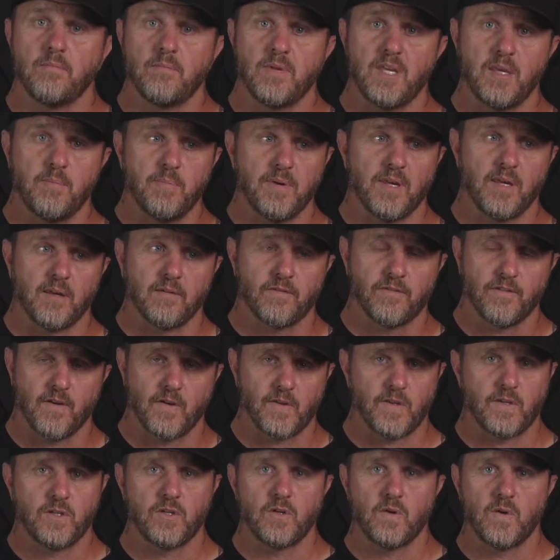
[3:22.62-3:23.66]
Me being
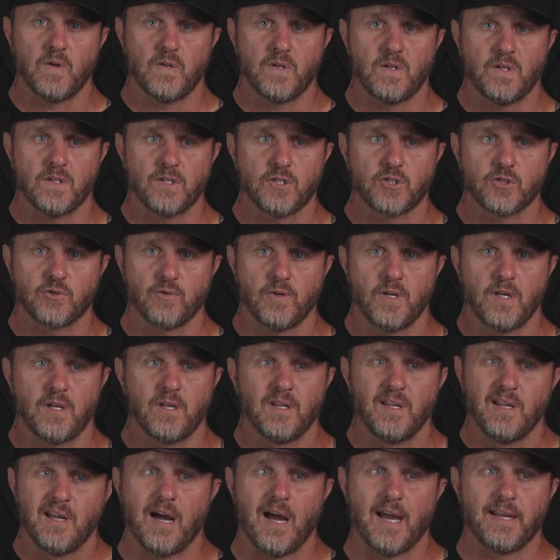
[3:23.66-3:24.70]
fairly new in the industry,
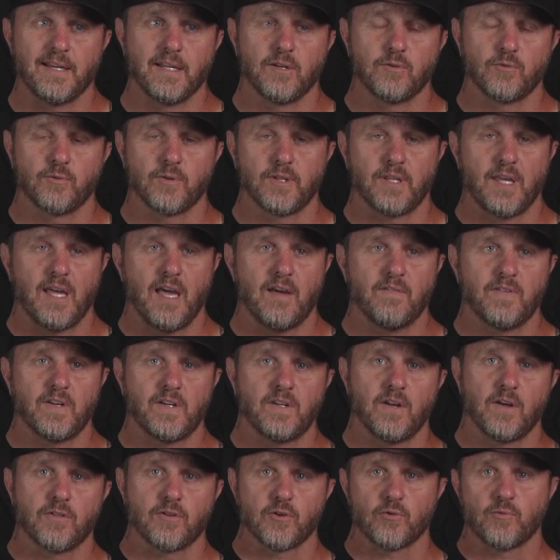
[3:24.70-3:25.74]
I didn't really have
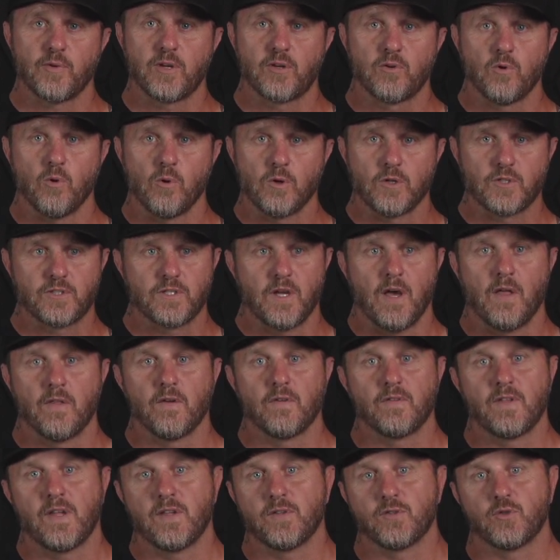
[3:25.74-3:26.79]
any other recourse
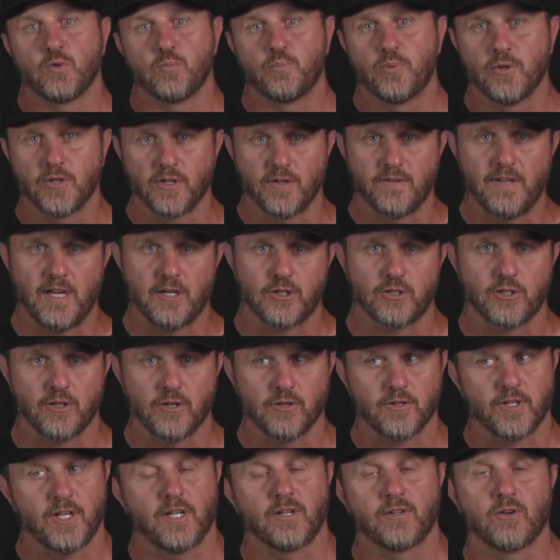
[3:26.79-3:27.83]
other than to put on that
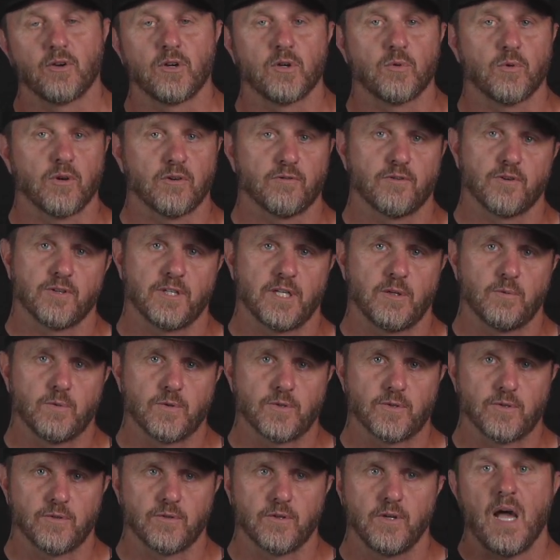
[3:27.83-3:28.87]
shirt and go to work for Dent
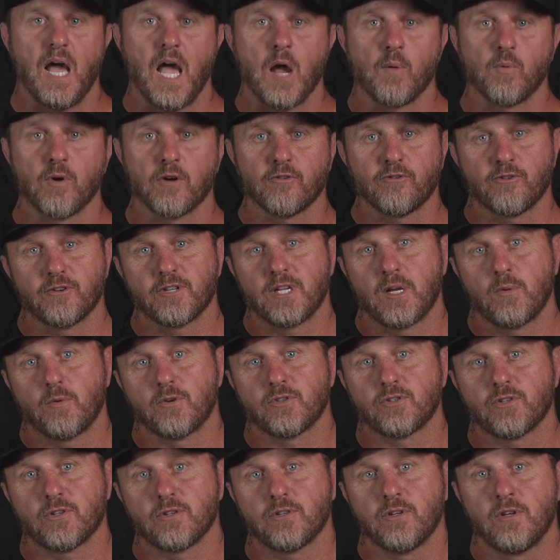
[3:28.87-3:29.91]
Wizard. I worked for Dent
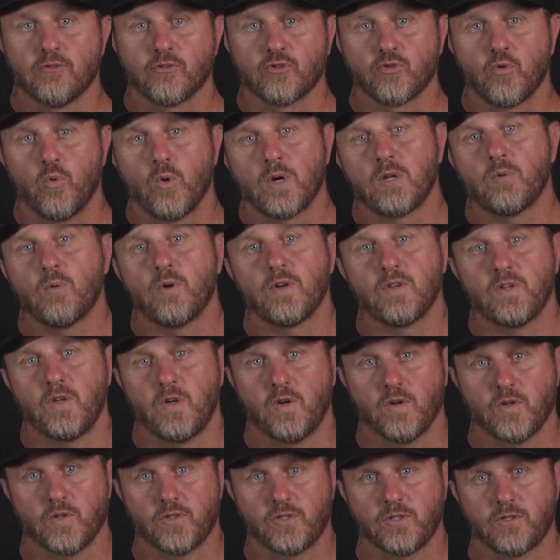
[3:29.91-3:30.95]
Wizard for 21
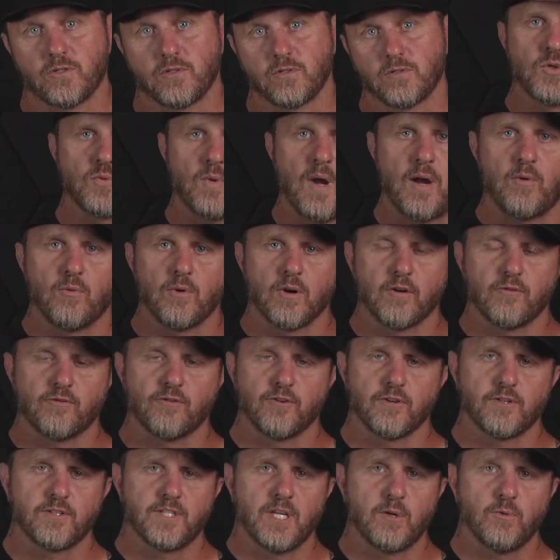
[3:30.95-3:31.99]
years. So I worked
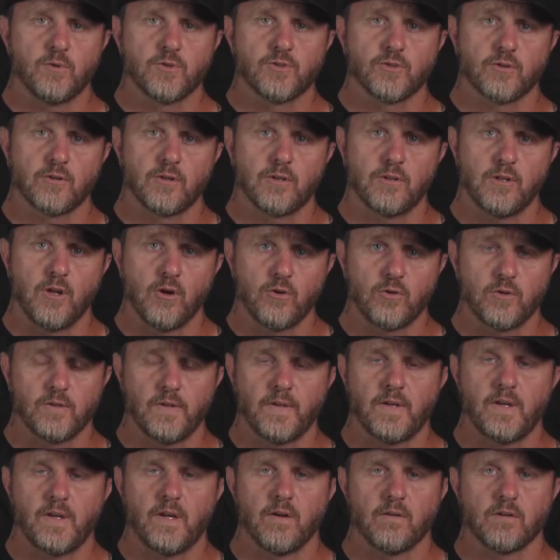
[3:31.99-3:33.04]
for Dent Wizard
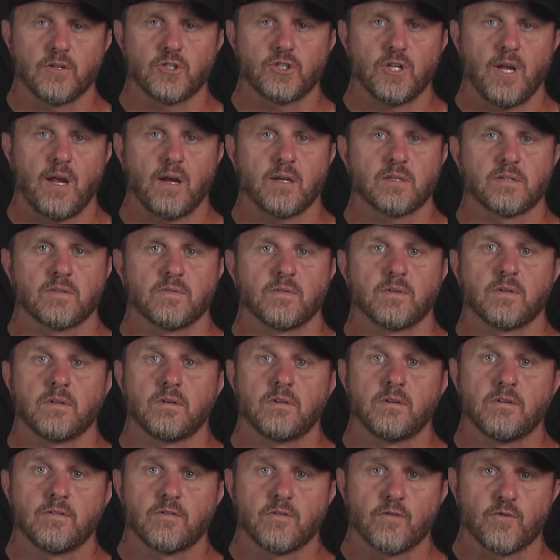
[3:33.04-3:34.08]
locally here in Jacksonville
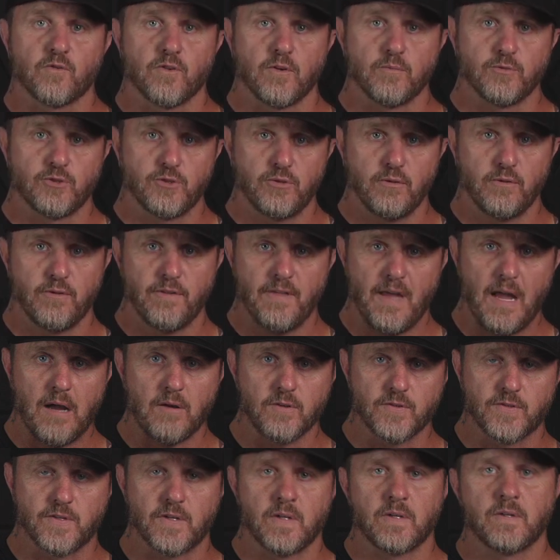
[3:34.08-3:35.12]
from
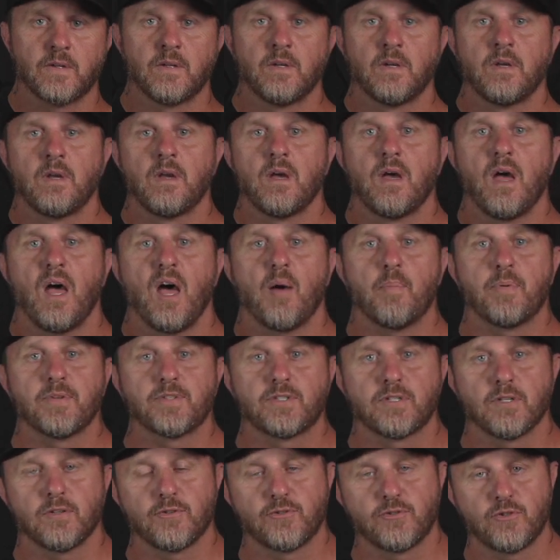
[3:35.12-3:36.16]
2000 up
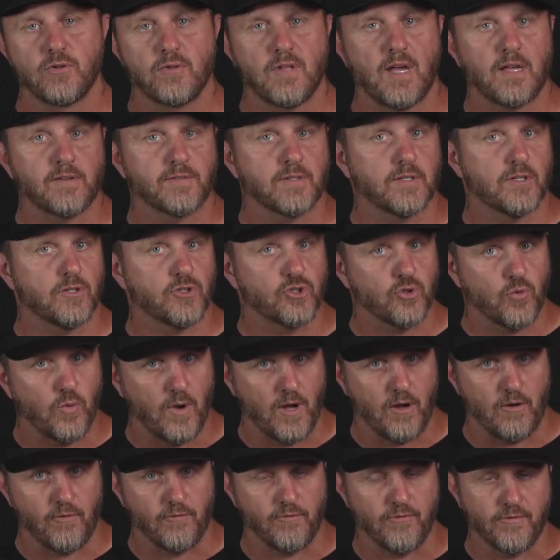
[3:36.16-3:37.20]
until
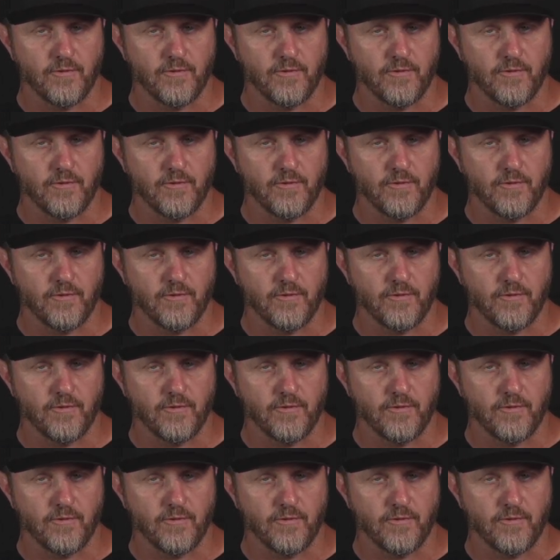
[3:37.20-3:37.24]
2012.